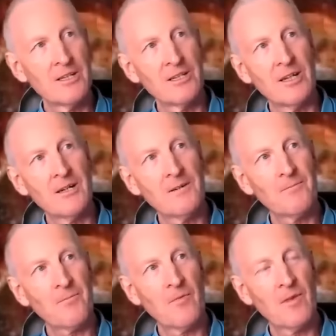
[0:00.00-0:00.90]
you know
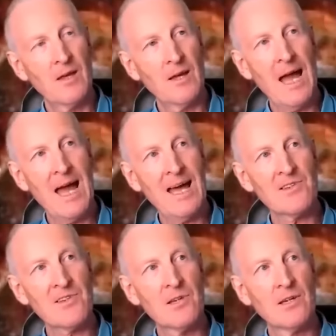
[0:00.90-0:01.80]

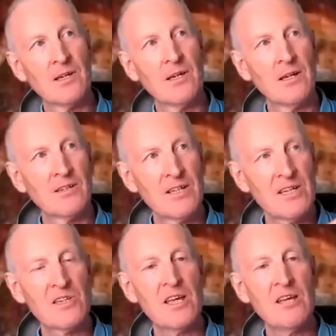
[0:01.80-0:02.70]
has
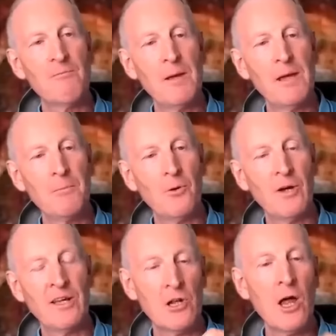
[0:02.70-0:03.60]
deceived people
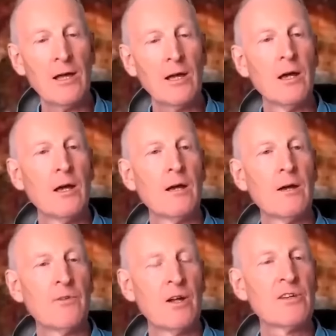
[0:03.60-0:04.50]
it's like
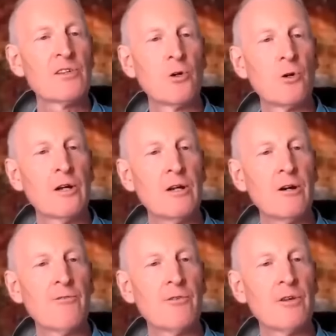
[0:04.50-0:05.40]
you know the story
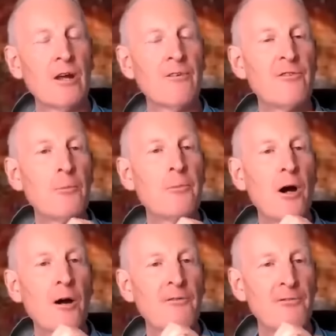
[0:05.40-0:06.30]
of you know if you
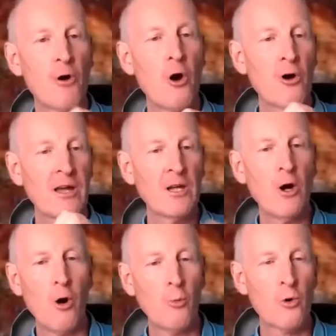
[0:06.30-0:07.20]
put a frog in
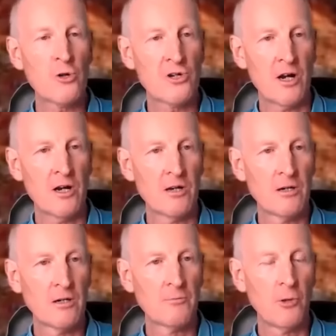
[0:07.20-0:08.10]
hot water
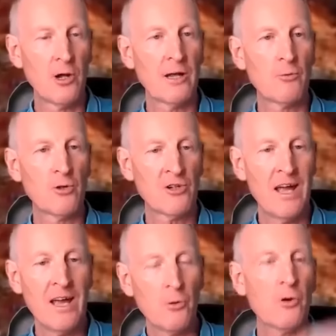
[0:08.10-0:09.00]
boiling water
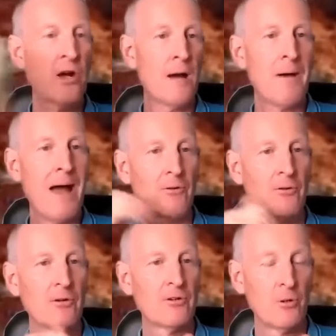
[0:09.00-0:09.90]
it will come out
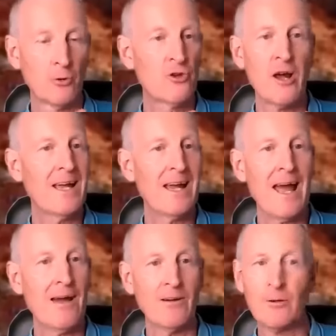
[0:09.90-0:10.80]
it will try and get
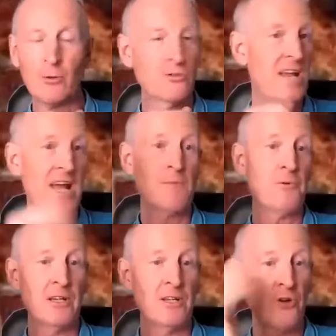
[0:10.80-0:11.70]
out it will
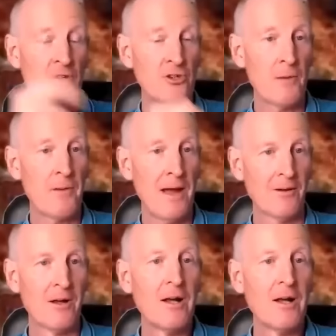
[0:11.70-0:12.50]
desperately try and jump out